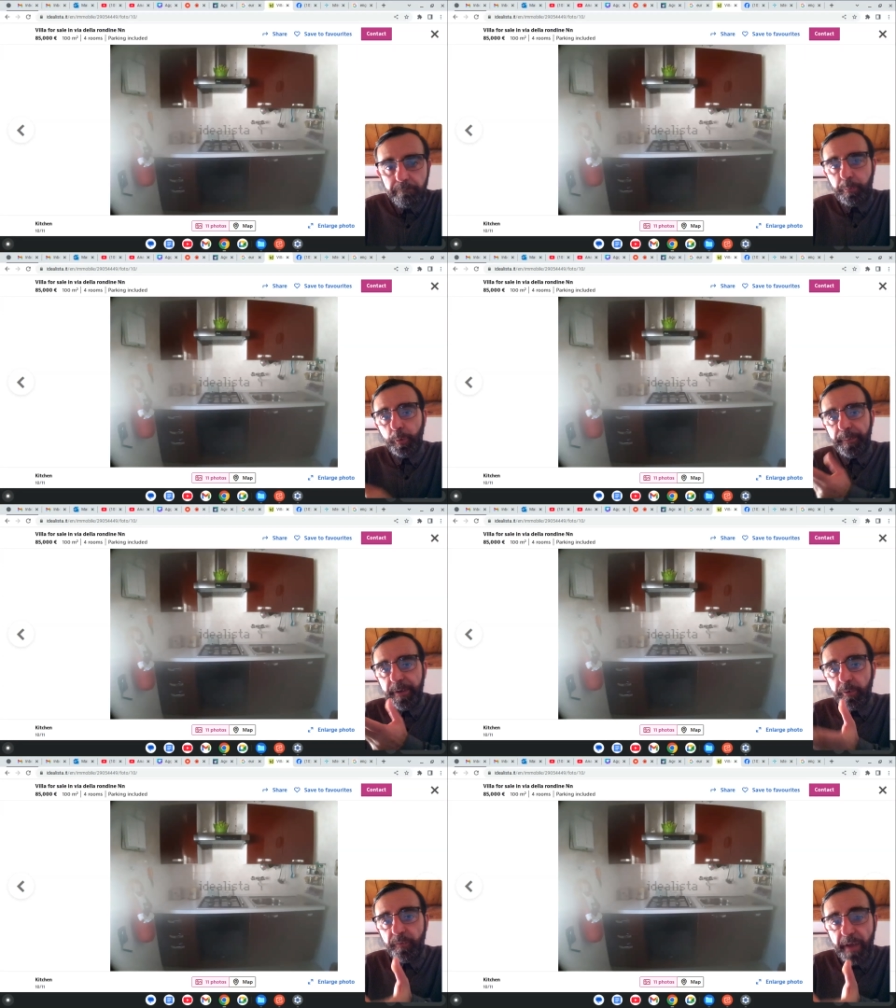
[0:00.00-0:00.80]
put a
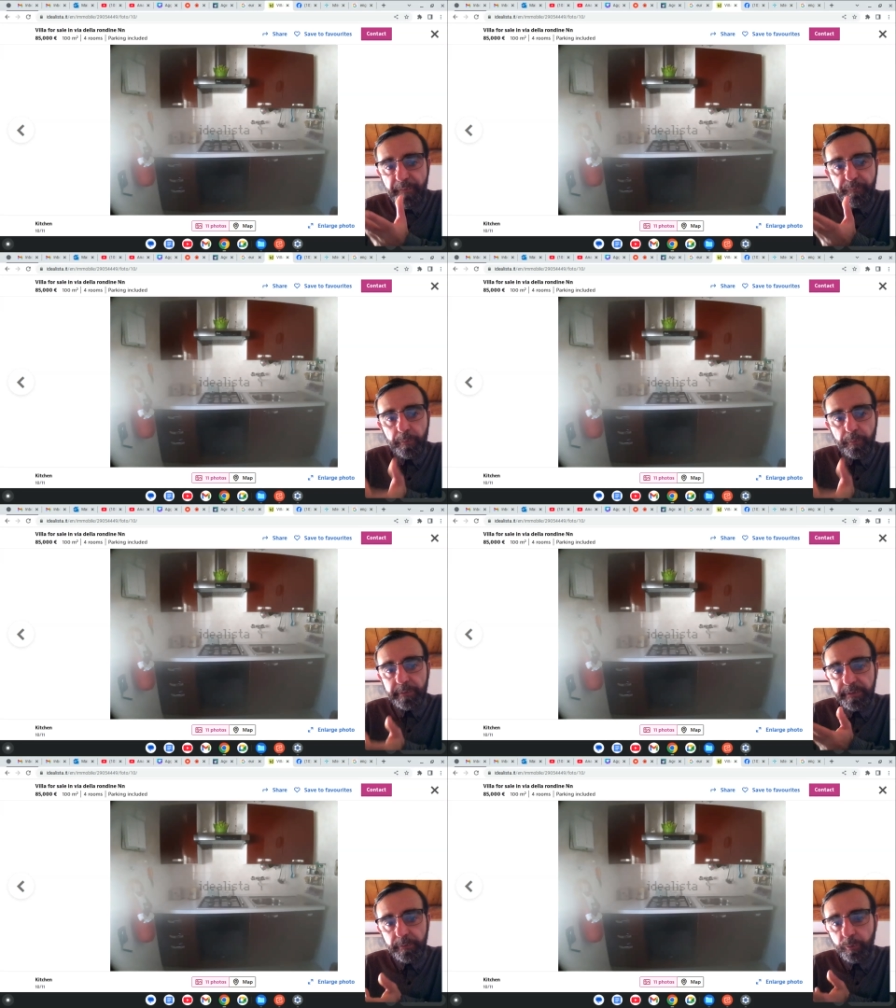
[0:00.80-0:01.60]
bit of
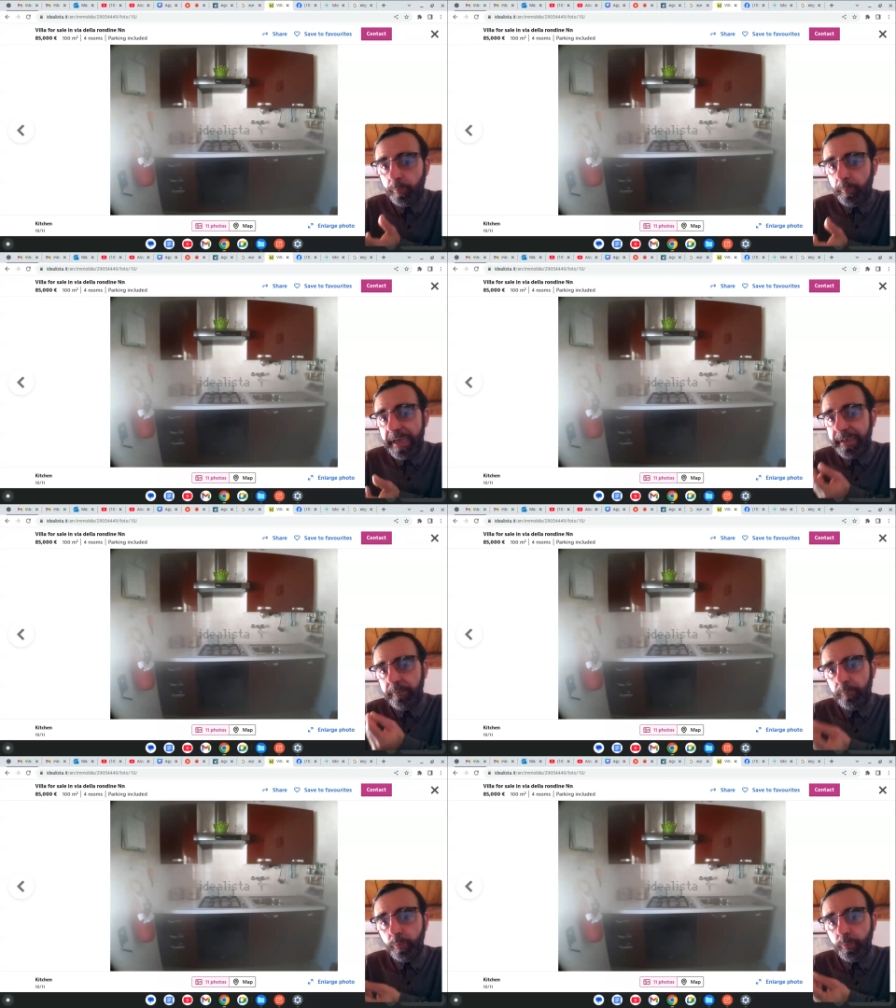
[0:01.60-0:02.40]
effort to make
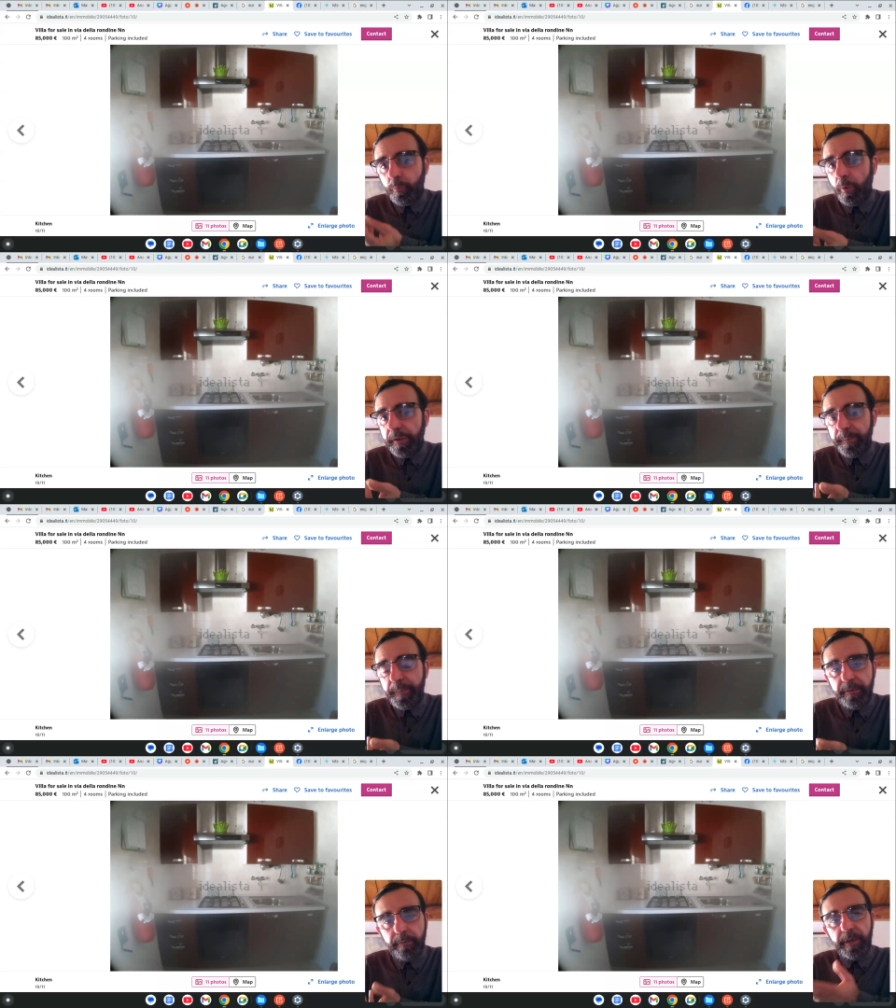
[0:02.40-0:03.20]
good quality.